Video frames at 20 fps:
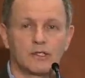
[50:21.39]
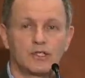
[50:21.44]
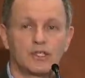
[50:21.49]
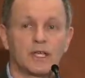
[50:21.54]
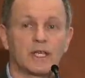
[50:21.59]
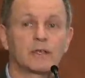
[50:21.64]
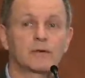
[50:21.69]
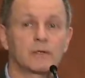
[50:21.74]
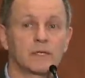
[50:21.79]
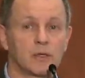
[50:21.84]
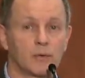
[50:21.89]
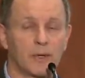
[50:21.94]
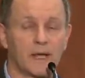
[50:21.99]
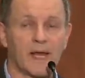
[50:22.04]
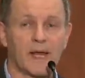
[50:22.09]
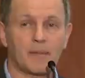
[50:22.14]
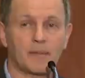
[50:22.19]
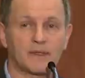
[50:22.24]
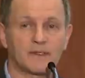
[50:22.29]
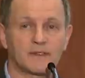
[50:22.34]
generally what
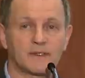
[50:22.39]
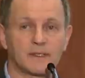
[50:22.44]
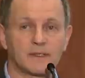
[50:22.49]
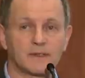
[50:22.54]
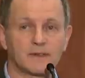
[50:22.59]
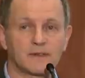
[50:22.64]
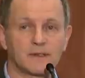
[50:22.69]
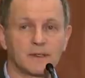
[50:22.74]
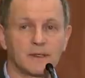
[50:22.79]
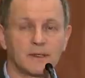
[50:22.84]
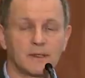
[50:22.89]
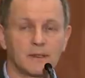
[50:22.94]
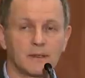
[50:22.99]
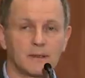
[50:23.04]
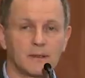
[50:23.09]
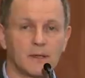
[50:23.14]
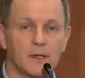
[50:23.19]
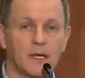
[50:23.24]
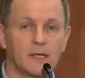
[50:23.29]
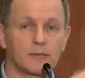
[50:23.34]
happens is
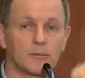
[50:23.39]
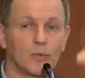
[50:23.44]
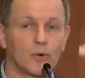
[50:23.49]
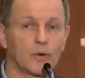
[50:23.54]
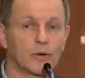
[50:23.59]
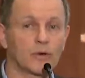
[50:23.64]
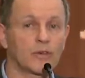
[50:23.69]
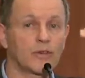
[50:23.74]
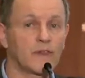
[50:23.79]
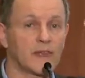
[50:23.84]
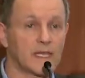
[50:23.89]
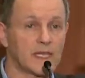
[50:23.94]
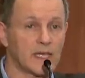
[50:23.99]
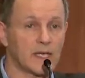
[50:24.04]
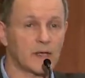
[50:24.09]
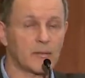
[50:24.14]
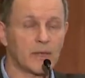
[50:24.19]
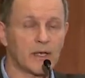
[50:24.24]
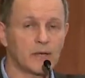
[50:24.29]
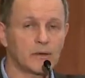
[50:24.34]
a lot more
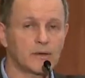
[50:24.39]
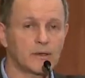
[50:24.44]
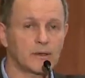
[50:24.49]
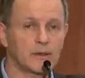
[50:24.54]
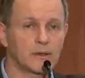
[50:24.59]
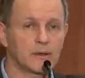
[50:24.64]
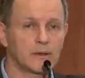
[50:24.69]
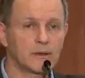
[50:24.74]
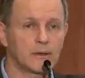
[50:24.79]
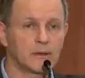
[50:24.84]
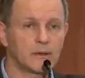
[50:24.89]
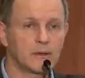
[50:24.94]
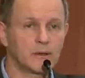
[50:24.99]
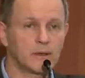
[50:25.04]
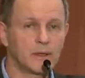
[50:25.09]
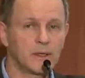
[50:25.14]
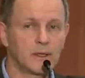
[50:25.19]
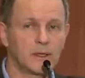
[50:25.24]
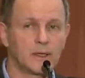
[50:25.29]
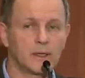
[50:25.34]
thinking about,
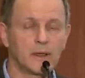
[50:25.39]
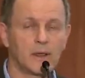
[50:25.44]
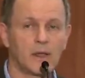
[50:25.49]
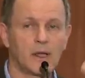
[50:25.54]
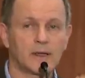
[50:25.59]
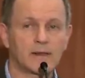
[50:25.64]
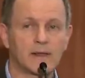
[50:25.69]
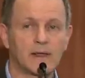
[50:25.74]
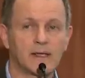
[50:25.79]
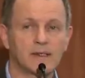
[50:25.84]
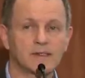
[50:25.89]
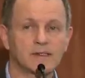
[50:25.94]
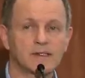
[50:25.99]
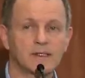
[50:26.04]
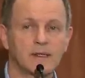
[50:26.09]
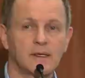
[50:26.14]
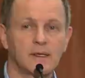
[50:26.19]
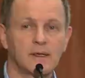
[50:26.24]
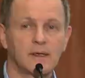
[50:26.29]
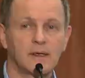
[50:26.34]
a lot
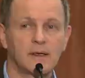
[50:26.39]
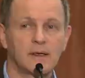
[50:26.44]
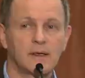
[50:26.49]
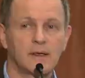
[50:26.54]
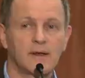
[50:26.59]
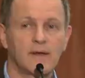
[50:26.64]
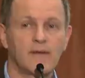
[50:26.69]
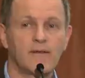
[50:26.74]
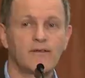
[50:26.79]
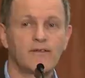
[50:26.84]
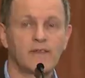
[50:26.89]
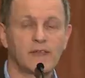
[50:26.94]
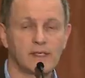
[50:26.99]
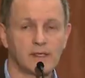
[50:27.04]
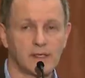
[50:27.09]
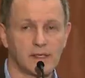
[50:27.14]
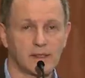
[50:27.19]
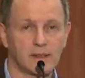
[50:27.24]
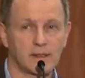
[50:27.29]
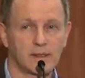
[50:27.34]
less
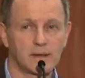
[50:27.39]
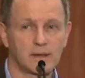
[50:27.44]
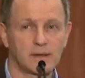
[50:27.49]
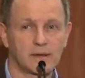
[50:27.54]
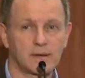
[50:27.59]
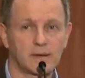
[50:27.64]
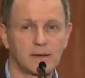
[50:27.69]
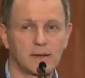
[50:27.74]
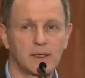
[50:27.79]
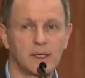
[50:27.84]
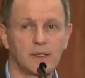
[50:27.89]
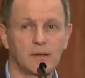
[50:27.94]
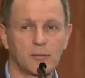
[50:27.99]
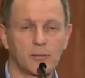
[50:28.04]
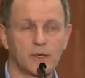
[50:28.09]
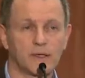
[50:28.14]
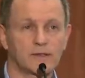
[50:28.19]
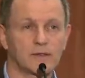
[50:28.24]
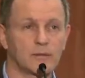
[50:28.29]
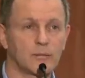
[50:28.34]
feeling in the
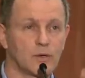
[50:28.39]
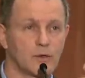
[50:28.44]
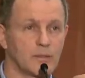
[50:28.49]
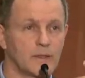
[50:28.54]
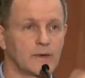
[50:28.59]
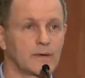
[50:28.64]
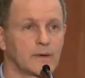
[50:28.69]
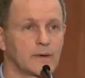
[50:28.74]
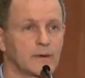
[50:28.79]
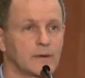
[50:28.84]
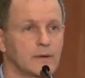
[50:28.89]
present moment.